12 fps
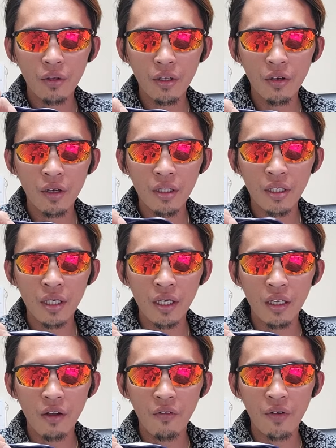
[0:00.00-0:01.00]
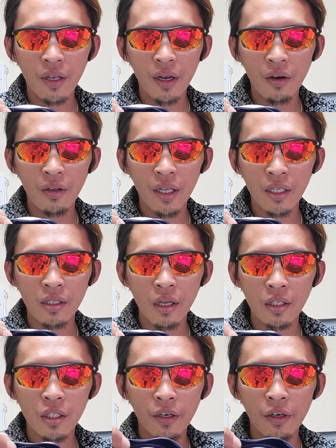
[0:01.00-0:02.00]
You can see it over there. That's
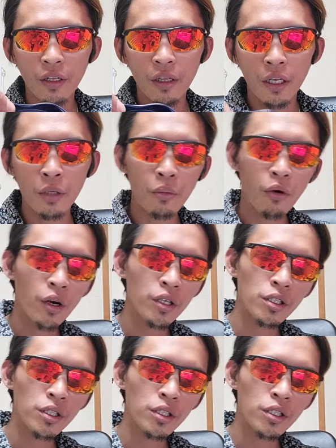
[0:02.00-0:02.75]
not circle anymore.